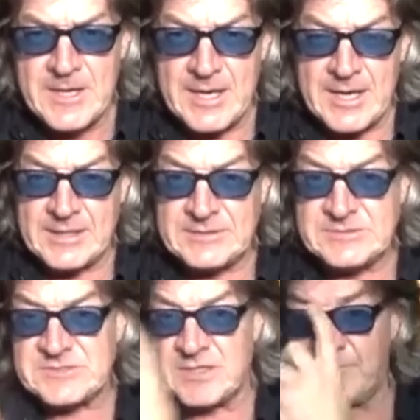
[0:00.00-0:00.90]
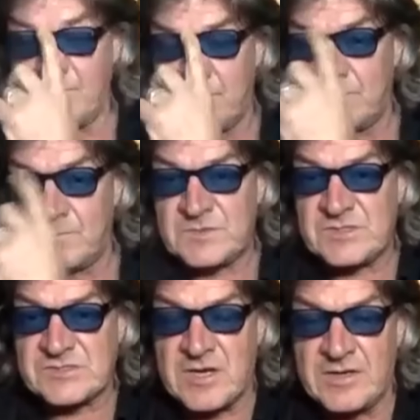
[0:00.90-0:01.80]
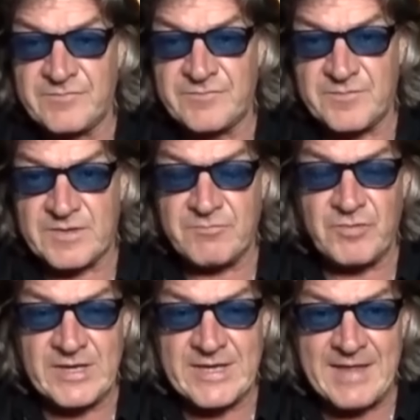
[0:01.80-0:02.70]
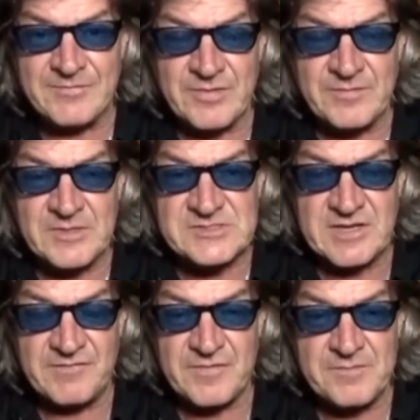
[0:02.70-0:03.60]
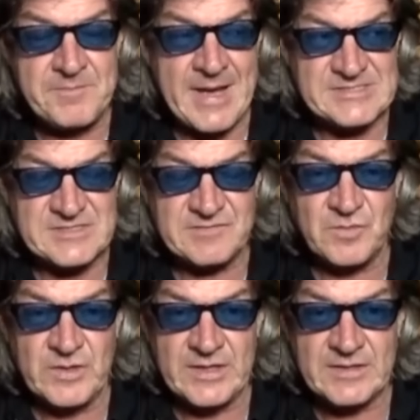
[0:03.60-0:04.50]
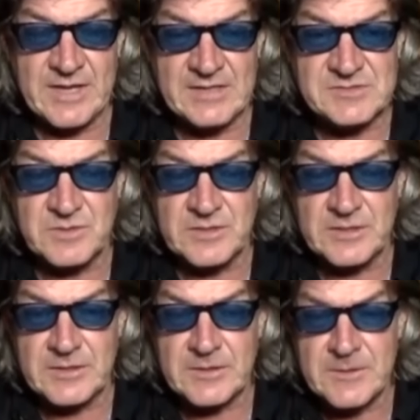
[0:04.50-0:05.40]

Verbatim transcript: and um, just kind of regathering myself for a massive week next week.